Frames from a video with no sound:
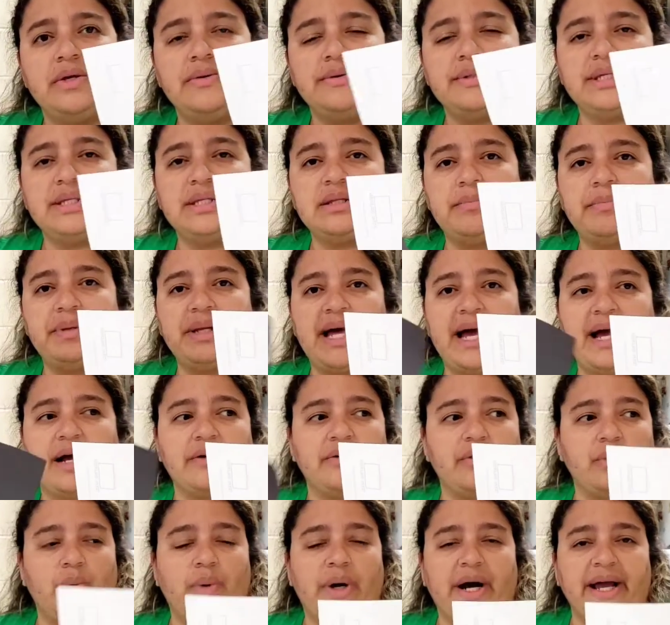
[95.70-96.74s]
Using the black
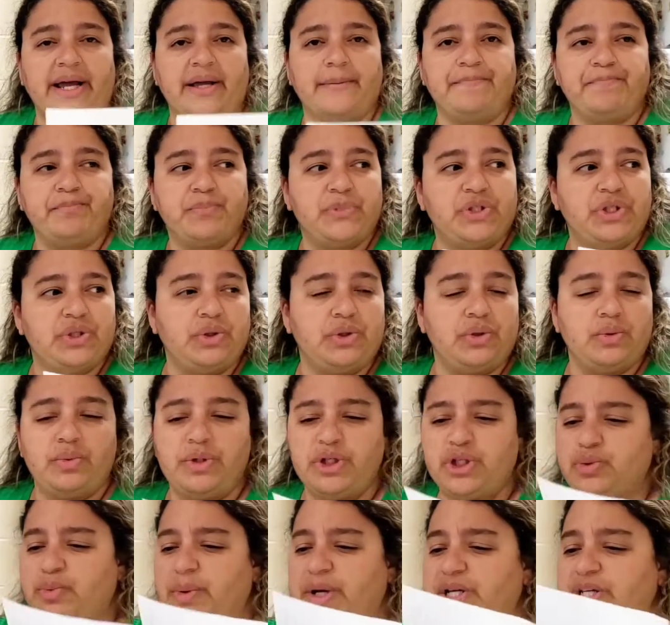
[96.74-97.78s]
or the white,
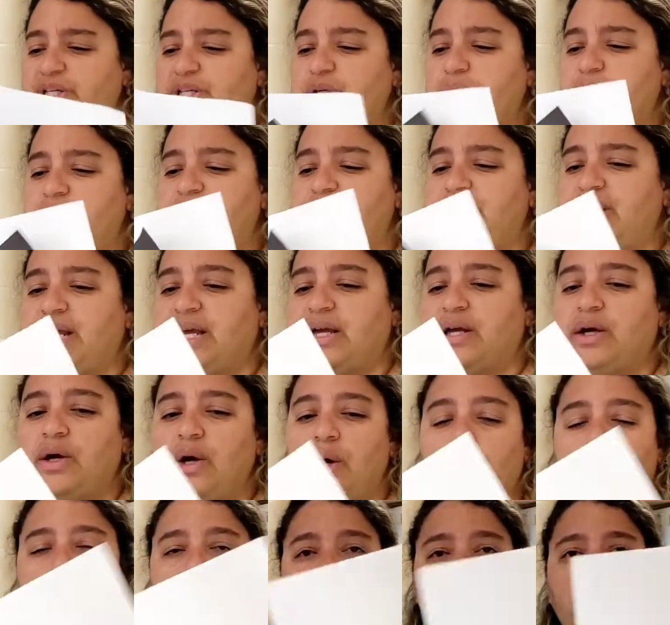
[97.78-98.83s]
which one do you think
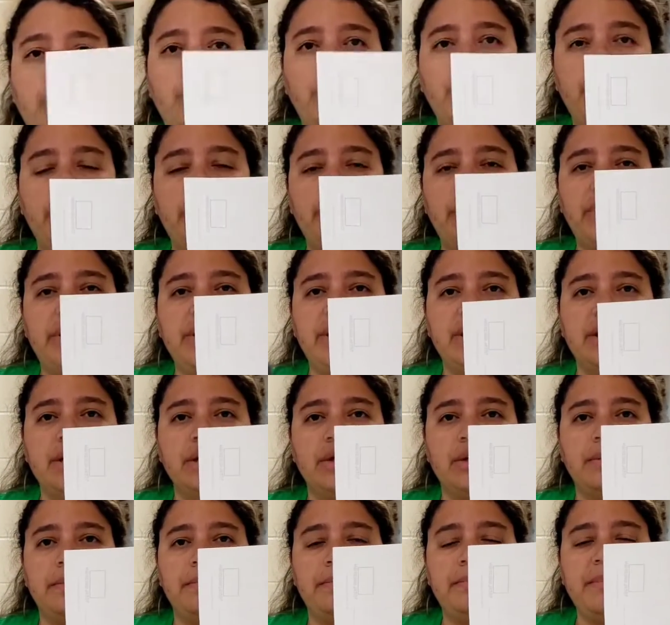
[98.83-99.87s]
would
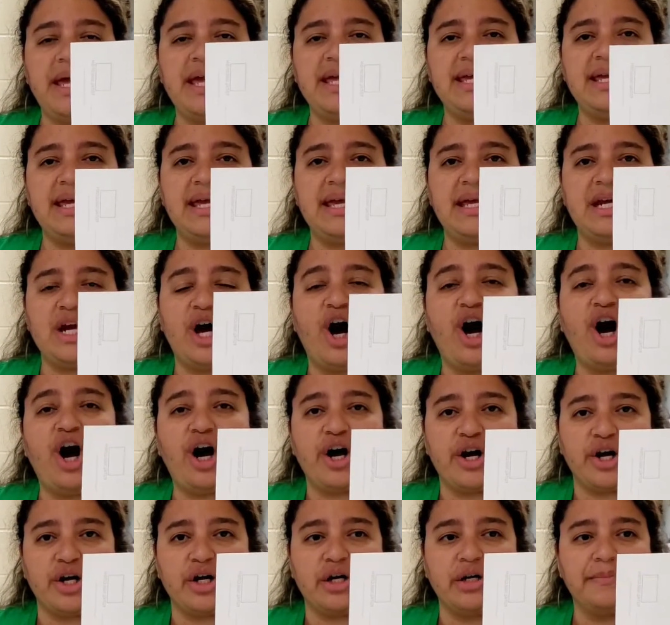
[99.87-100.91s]
make it
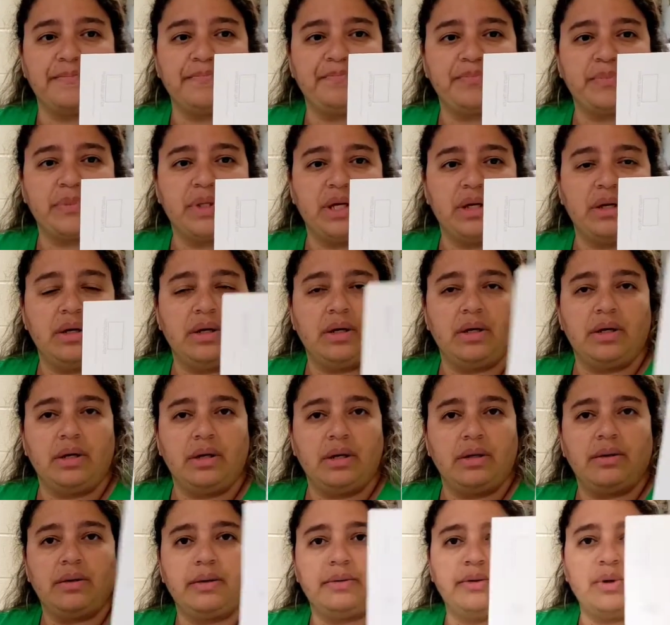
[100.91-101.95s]
hotter?
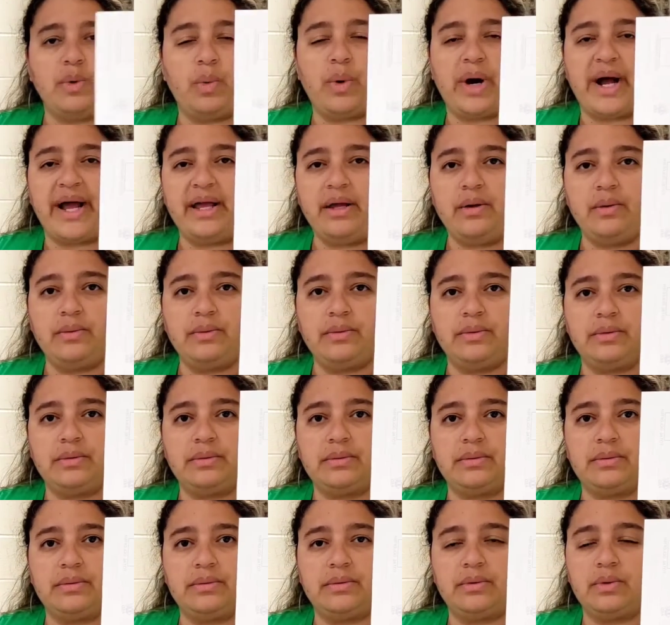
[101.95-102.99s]
The white
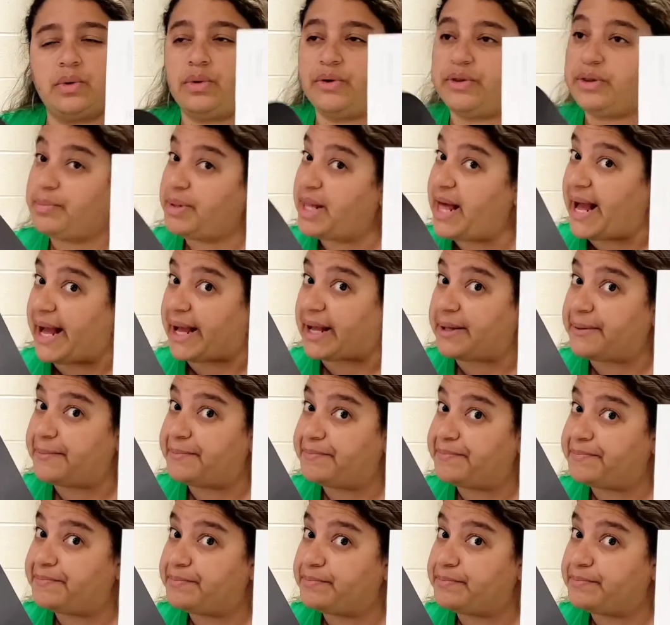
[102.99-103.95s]
or the black?